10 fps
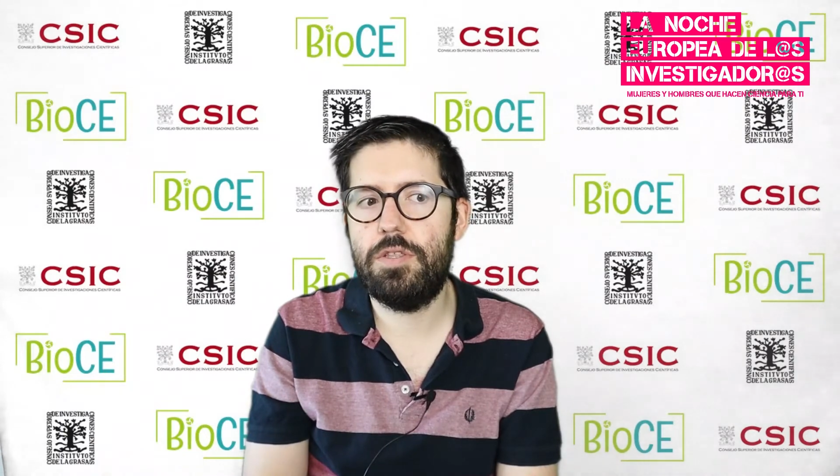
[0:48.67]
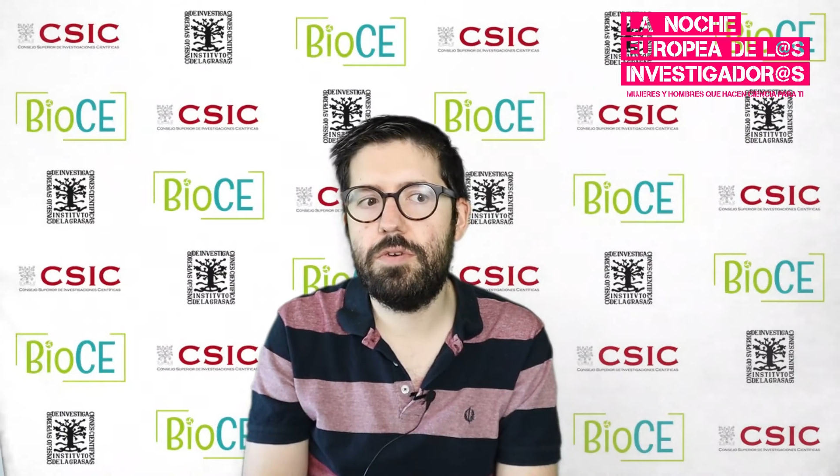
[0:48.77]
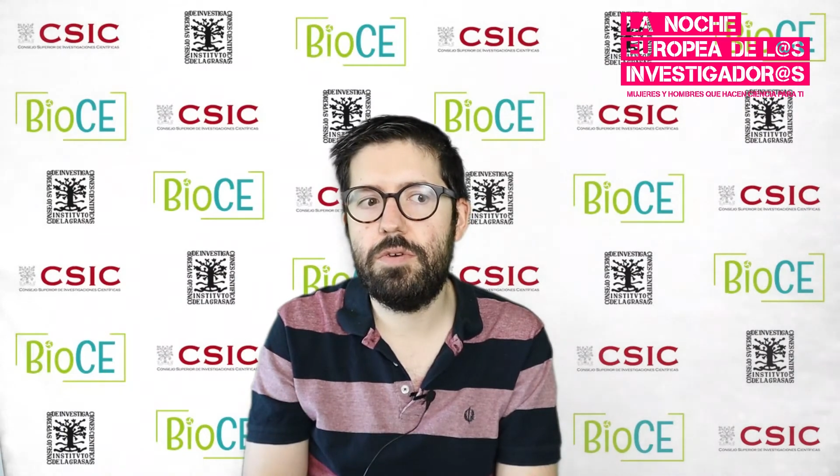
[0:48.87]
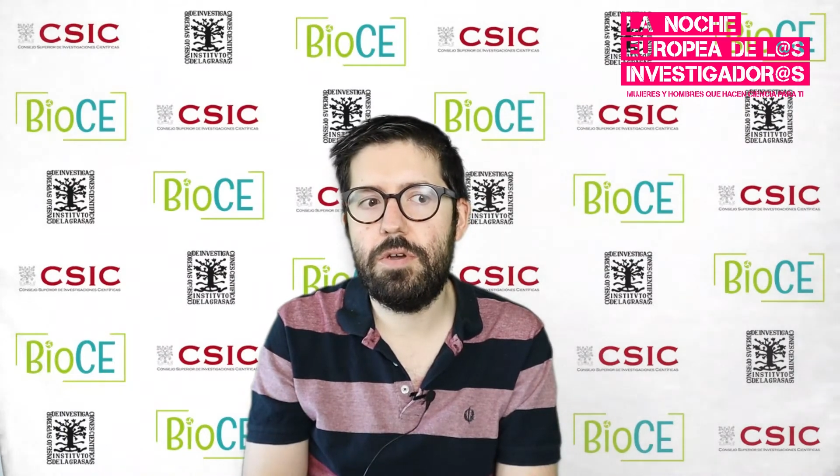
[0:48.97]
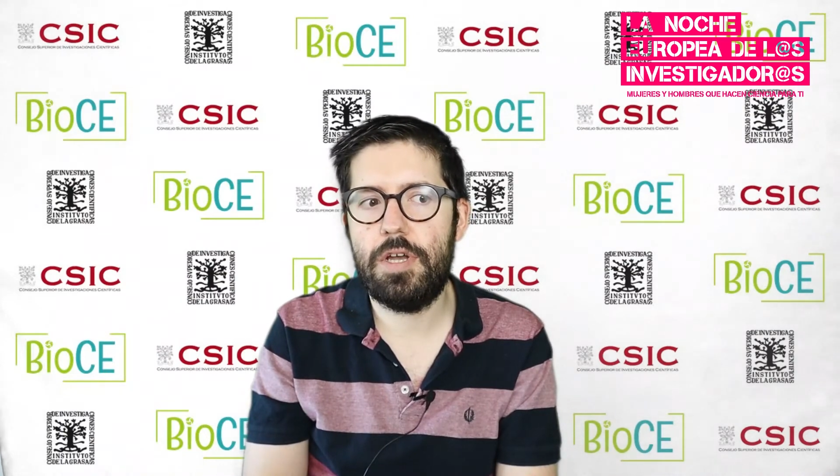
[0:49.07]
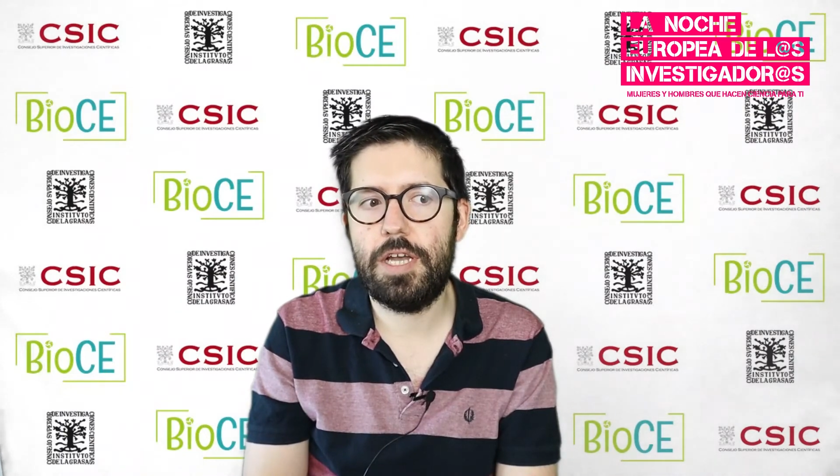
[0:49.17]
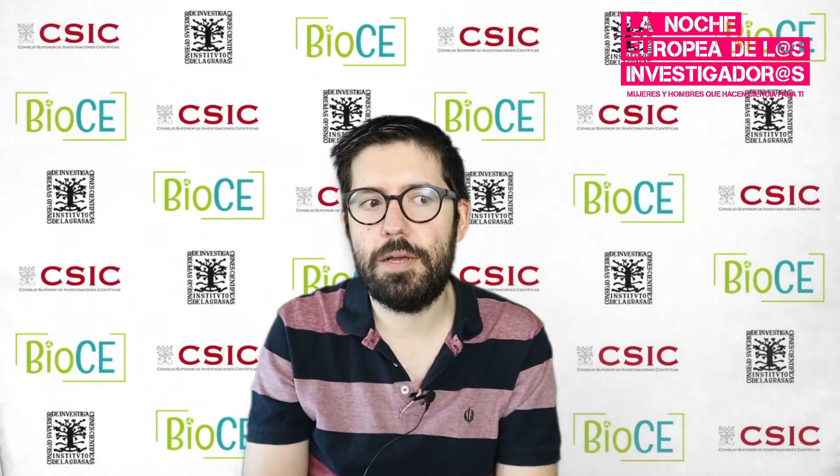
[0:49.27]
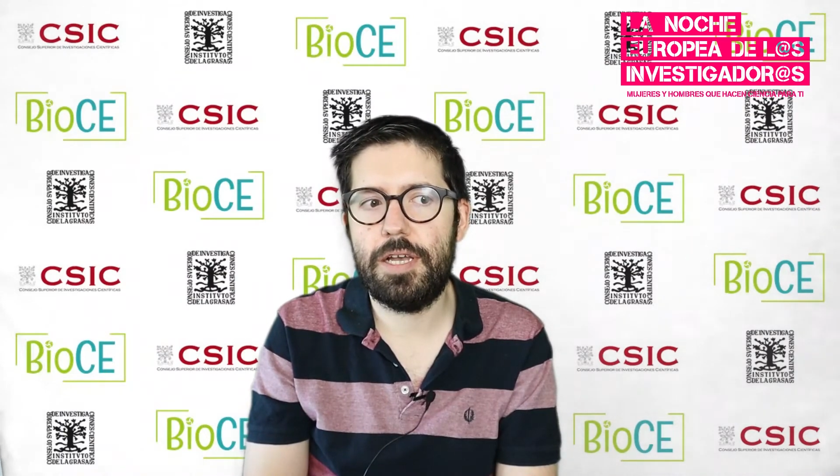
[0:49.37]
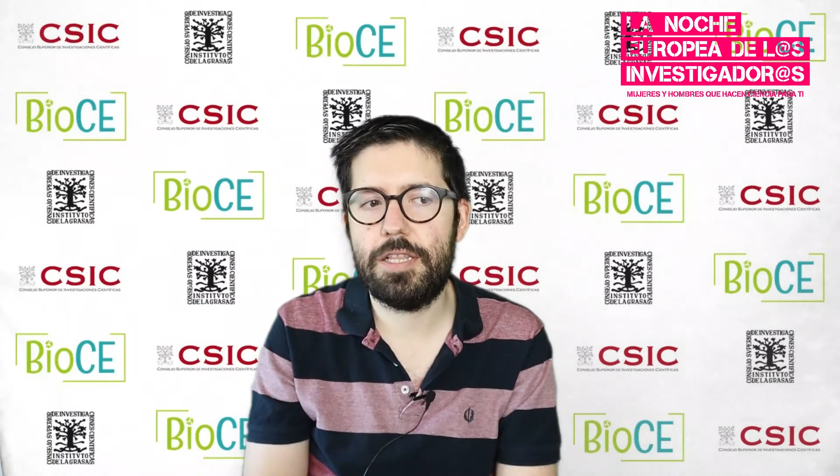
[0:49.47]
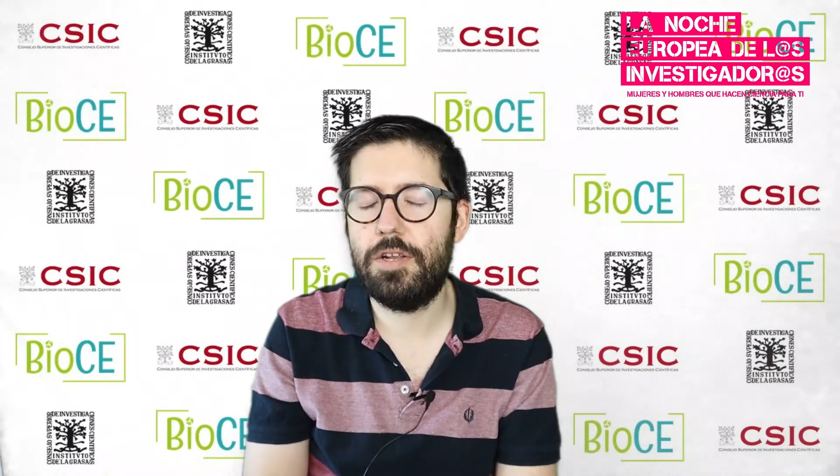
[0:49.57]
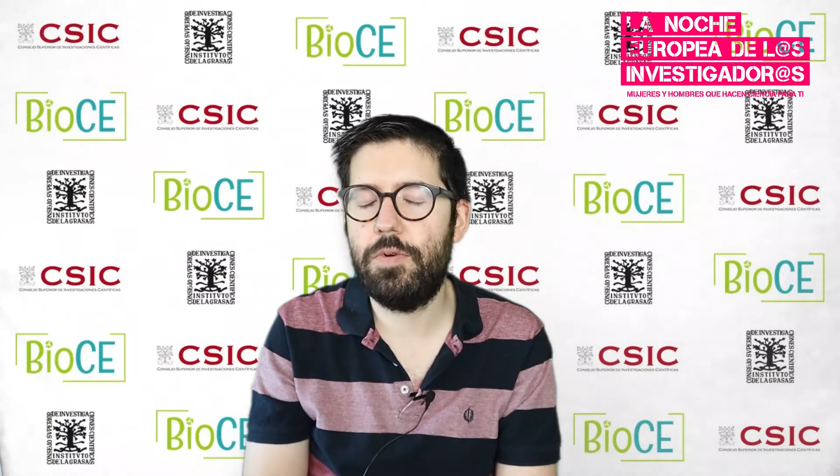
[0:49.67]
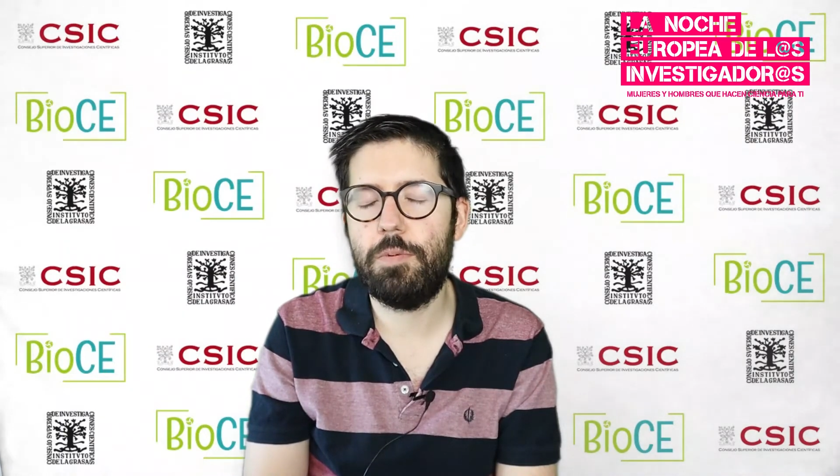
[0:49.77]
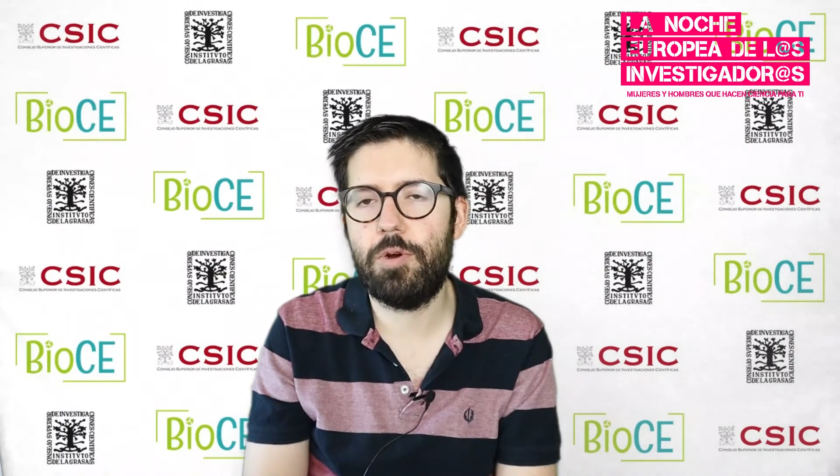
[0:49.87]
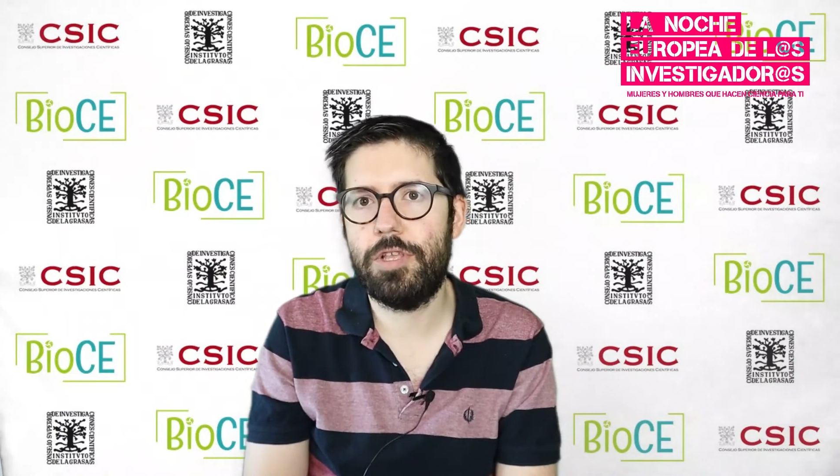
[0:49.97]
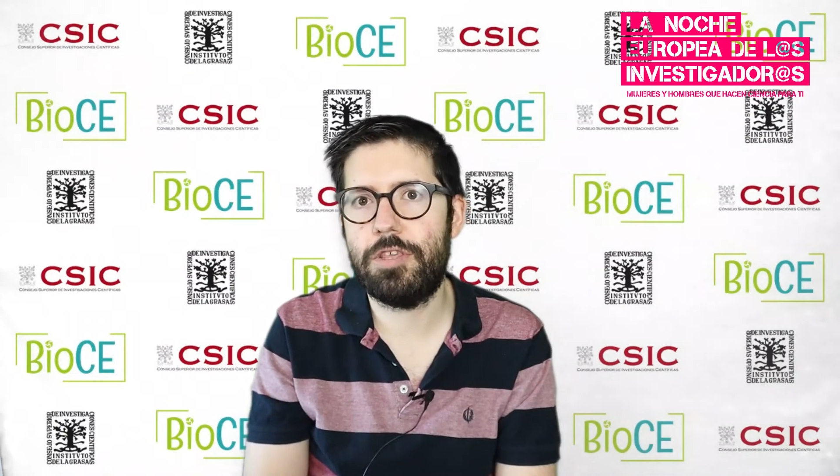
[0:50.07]
do has a
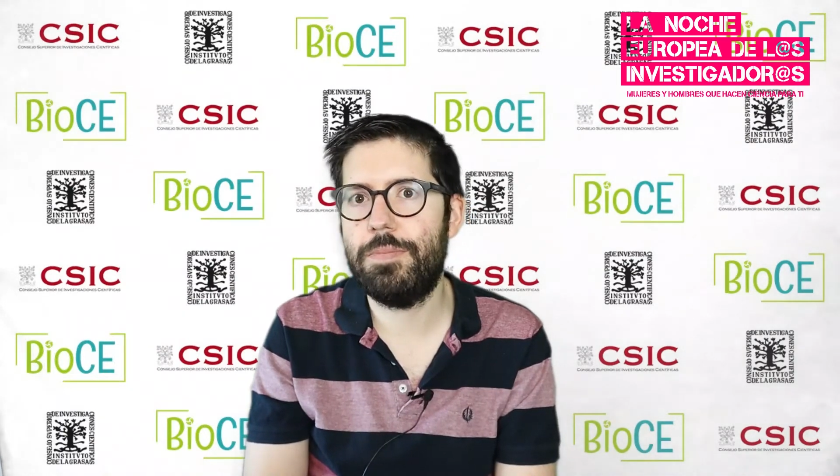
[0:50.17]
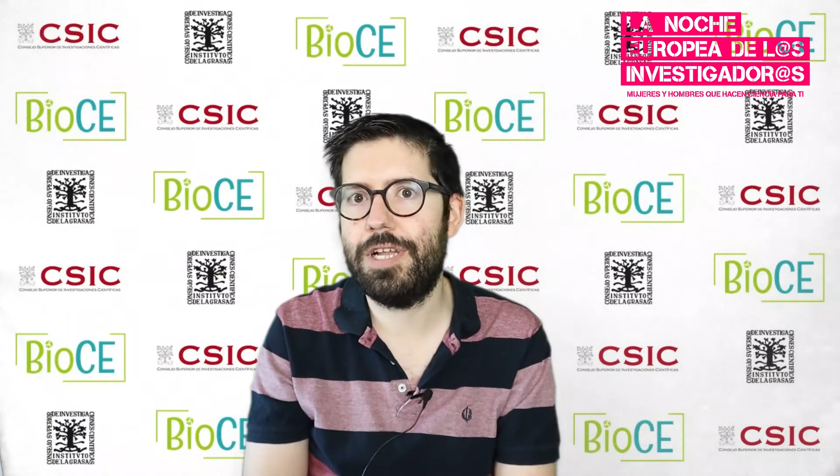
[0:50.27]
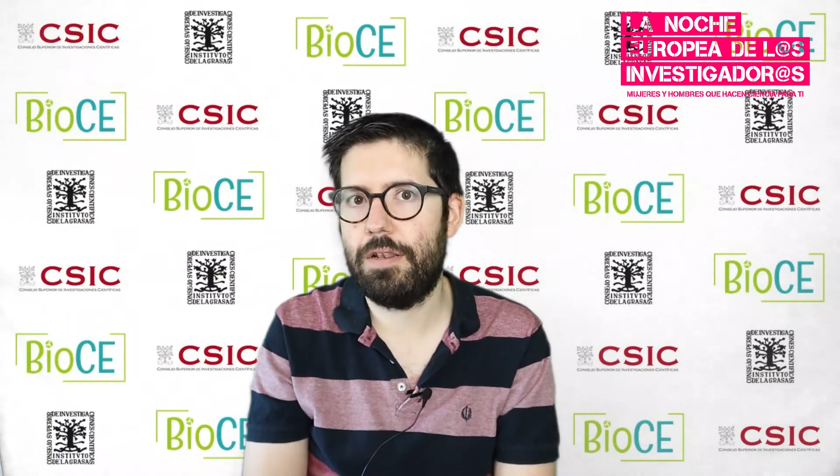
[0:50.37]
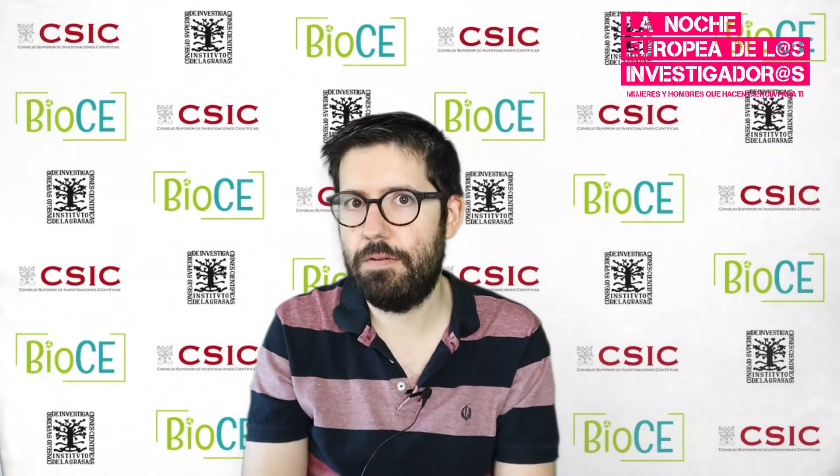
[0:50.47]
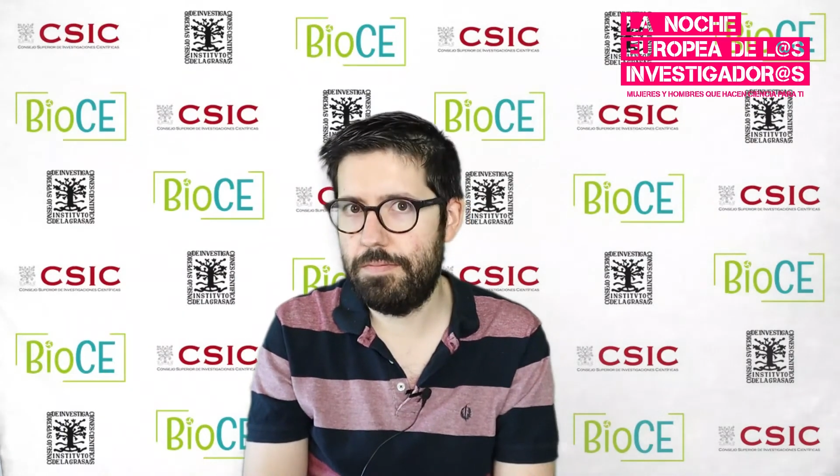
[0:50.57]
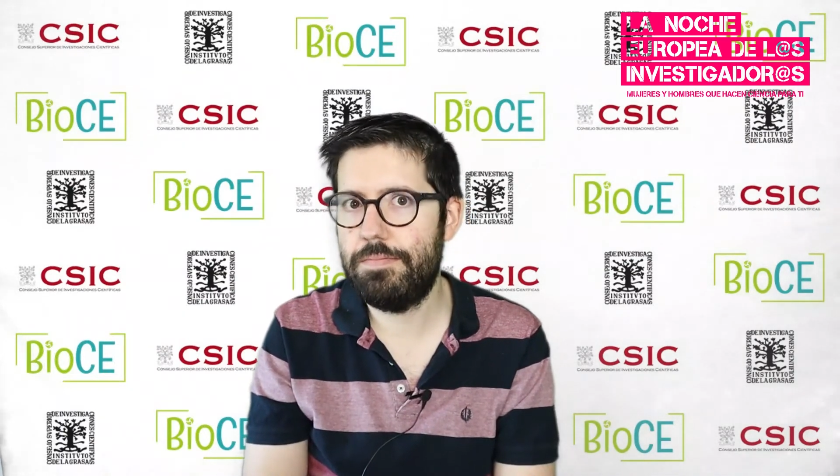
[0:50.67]
terrible smell.